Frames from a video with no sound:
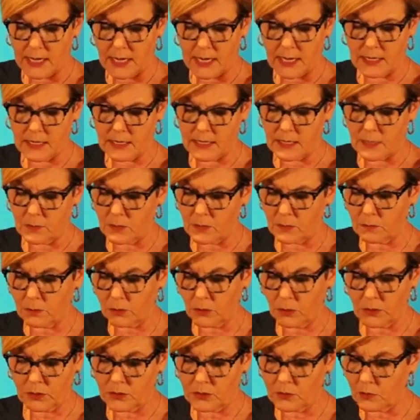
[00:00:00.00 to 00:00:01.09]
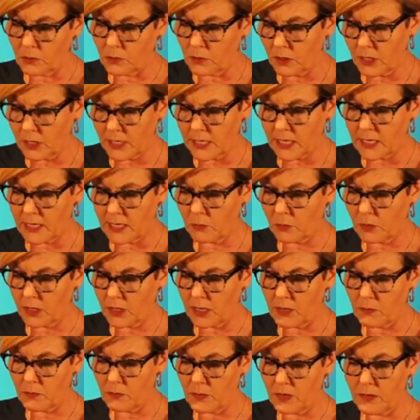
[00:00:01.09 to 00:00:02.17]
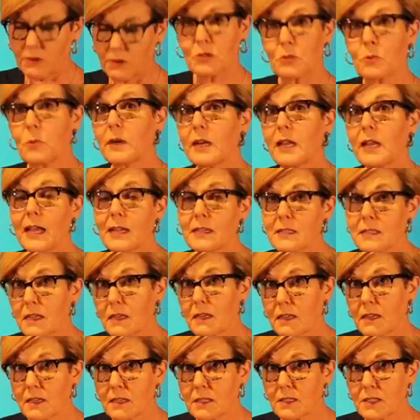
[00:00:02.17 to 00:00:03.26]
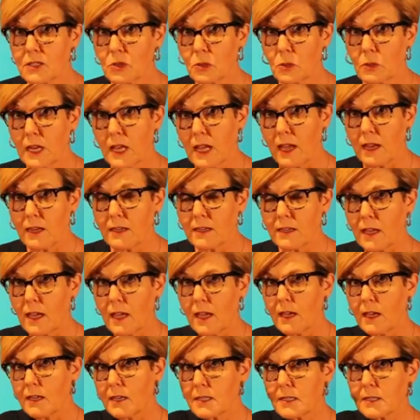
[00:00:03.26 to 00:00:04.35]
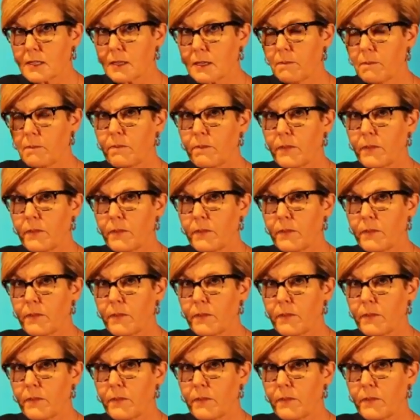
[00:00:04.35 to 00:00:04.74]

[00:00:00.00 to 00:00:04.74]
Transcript: ended up in Portland, Oregon, where he wrote 28 songs in 28 days.